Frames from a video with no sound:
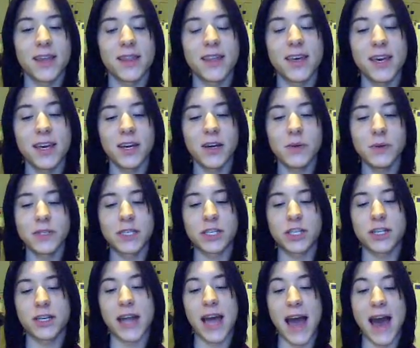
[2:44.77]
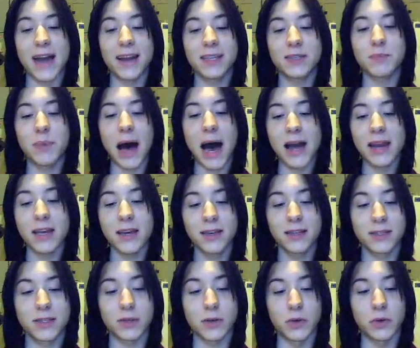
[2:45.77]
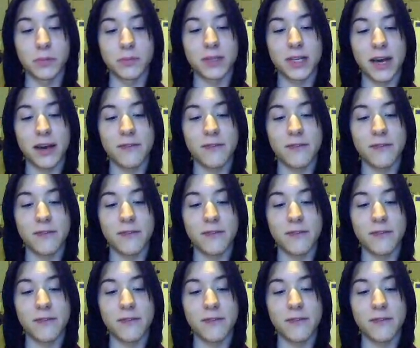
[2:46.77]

The Inquisition had his body exhumed